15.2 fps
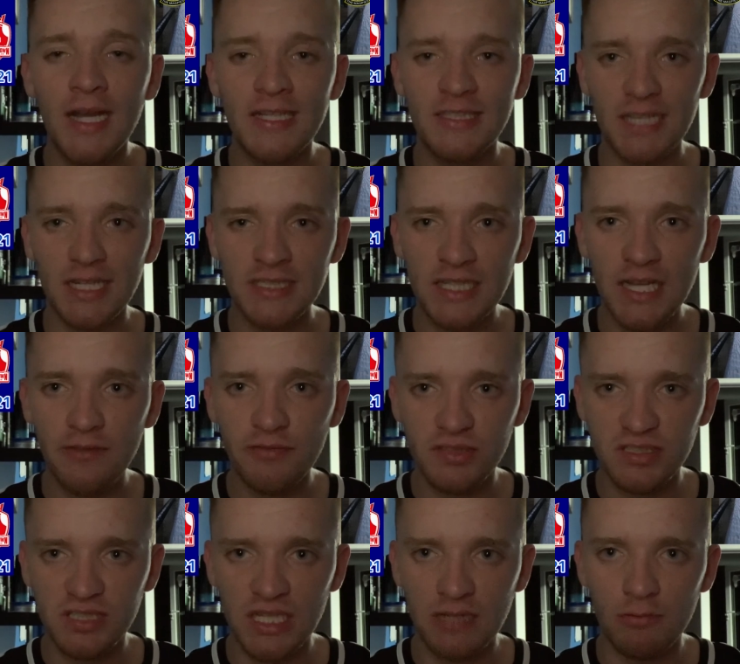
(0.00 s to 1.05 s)
Danny
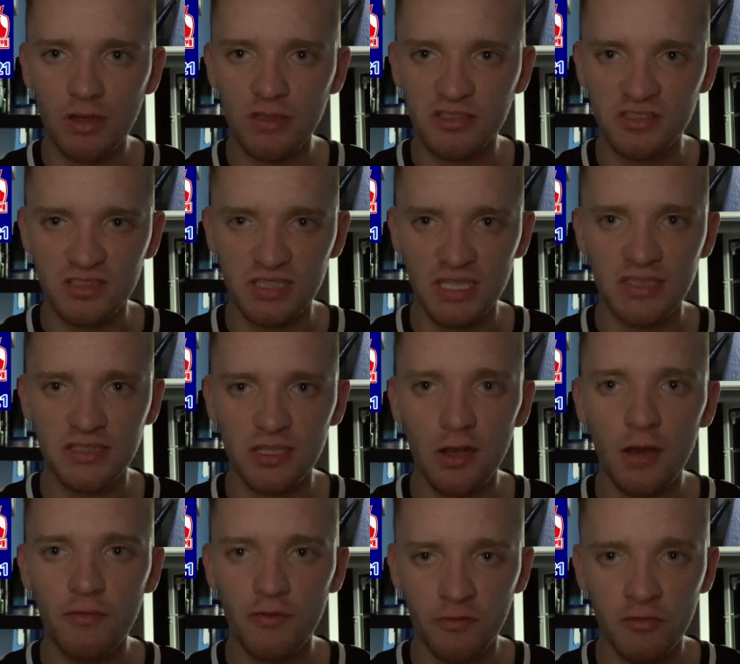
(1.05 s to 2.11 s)
Livesey was sent
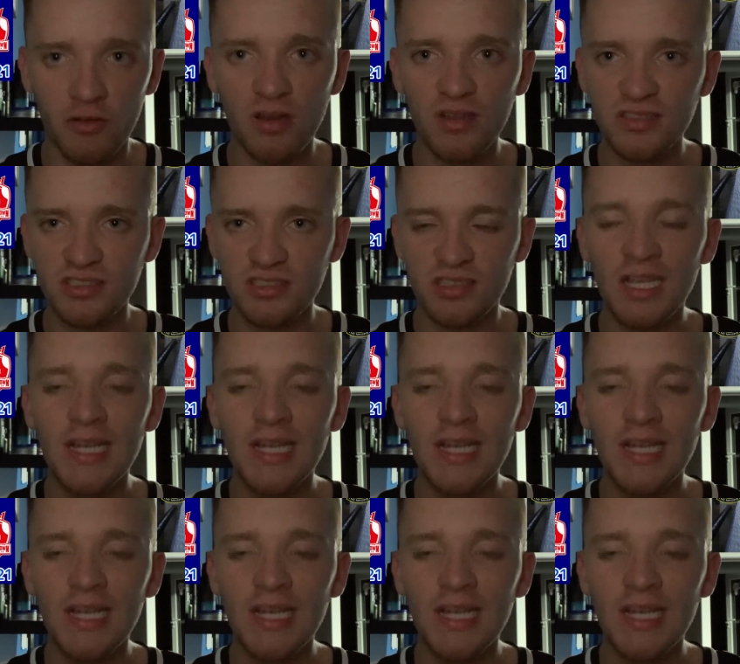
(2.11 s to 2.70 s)
off for us,